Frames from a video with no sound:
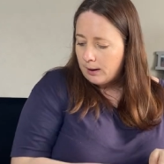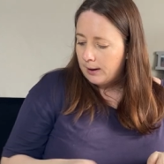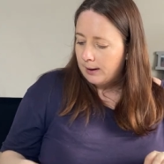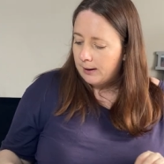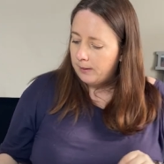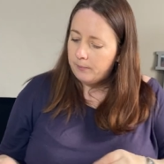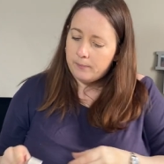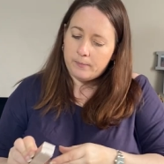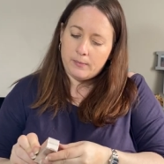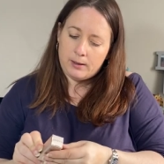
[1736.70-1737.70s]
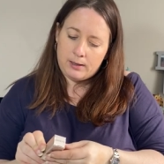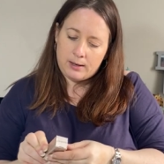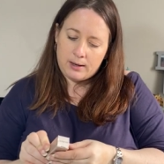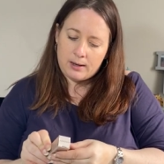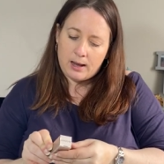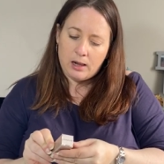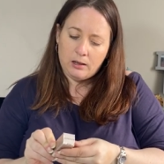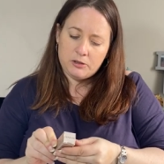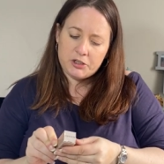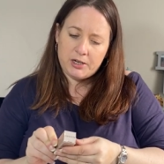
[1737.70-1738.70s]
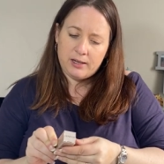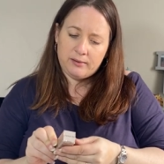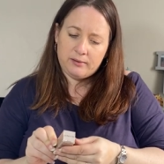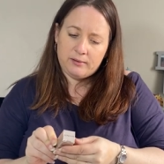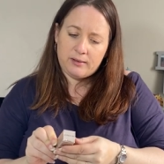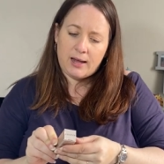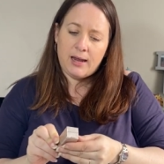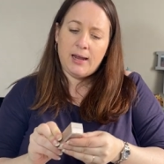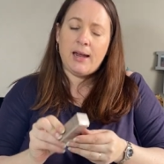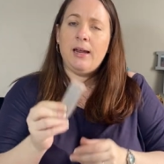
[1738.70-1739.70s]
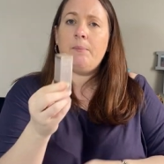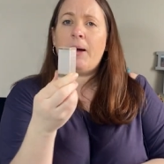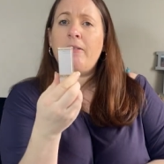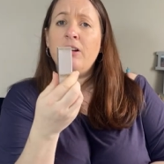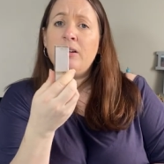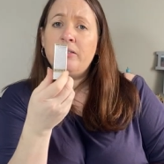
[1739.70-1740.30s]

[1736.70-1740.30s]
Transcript: Um, an Algenist AA Barrier